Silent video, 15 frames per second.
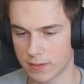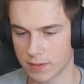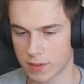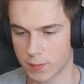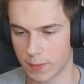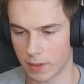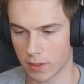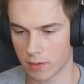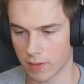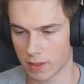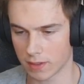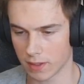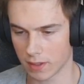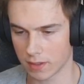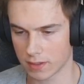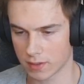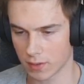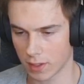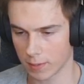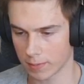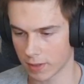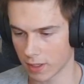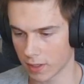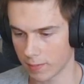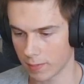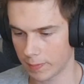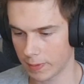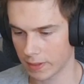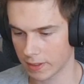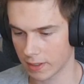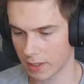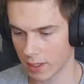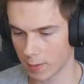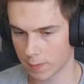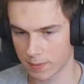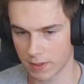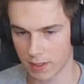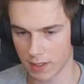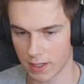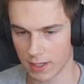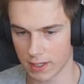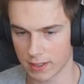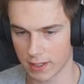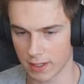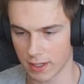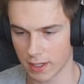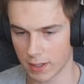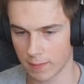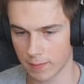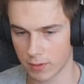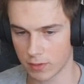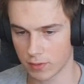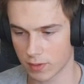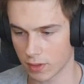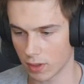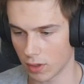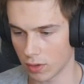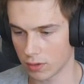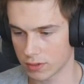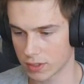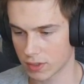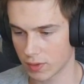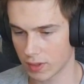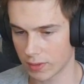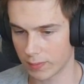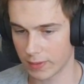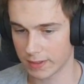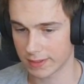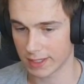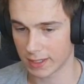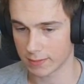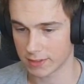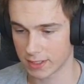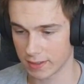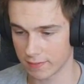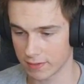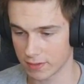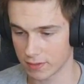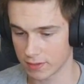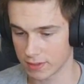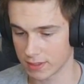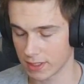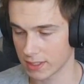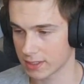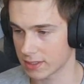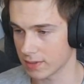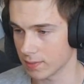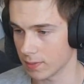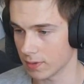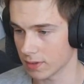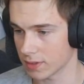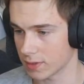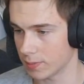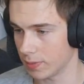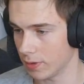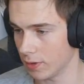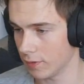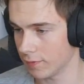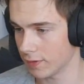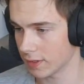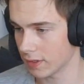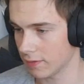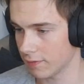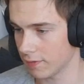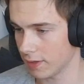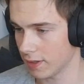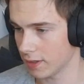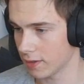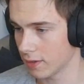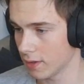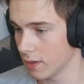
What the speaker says: to spawn right here, so I'm gonna be picking up the AKM. You can also go and pick the M726, it works perfectly fine.